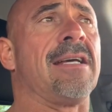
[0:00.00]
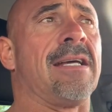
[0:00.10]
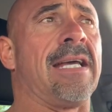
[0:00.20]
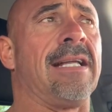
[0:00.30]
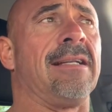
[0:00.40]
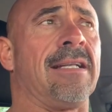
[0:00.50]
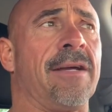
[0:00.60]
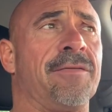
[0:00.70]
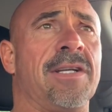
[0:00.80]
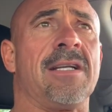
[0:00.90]
he
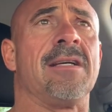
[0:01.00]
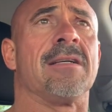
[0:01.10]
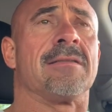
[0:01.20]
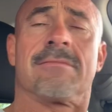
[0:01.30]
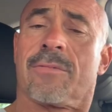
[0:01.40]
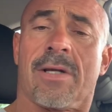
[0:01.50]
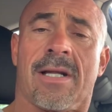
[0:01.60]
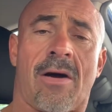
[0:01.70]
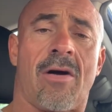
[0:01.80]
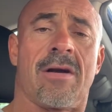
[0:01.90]
lifted
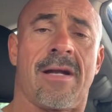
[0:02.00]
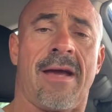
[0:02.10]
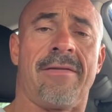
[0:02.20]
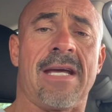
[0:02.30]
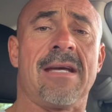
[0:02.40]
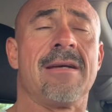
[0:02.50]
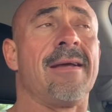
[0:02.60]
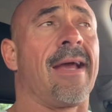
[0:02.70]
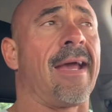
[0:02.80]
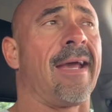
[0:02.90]
really hard and heavy.
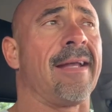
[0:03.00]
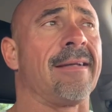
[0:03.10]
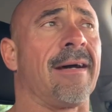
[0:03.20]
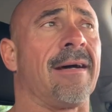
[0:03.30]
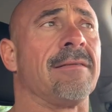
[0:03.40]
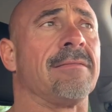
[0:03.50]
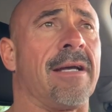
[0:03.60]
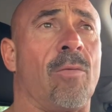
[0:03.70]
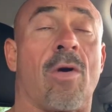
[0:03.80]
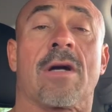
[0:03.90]
And
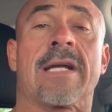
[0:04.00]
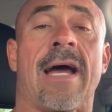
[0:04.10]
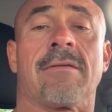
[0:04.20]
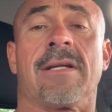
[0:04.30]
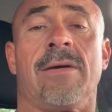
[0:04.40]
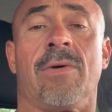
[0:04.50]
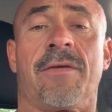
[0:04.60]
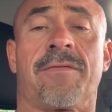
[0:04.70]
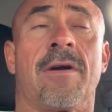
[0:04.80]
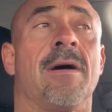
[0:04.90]
it worked out. He went
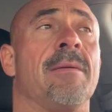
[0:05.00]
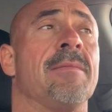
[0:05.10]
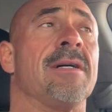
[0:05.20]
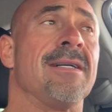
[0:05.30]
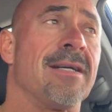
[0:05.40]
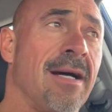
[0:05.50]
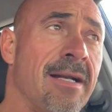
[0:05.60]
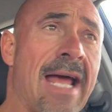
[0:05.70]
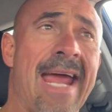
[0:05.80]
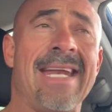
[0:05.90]
from
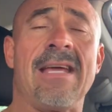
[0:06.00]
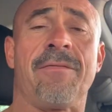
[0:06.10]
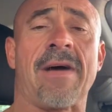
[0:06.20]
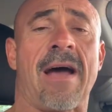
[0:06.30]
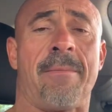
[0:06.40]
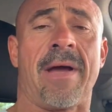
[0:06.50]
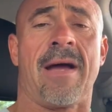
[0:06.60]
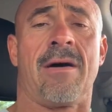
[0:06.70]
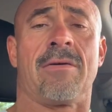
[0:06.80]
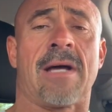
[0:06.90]
an
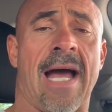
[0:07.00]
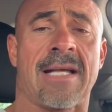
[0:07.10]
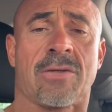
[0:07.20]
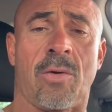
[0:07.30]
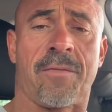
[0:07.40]
85-pound high school